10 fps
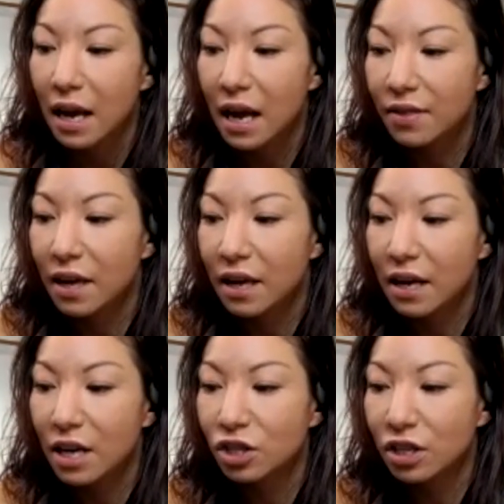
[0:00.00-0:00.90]
And then
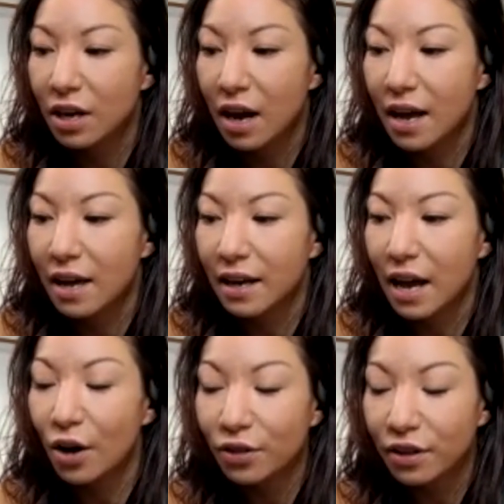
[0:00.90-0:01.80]
as she got
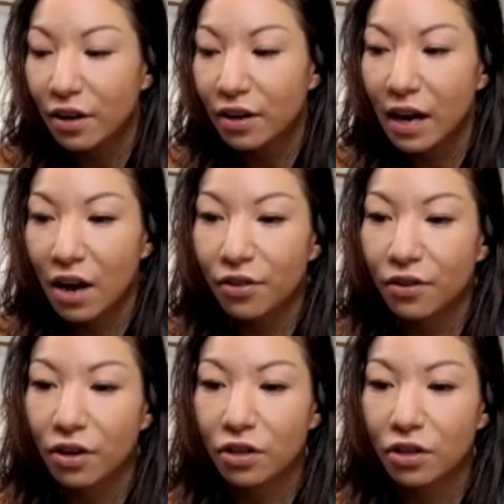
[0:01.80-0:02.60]
healthier and healthier,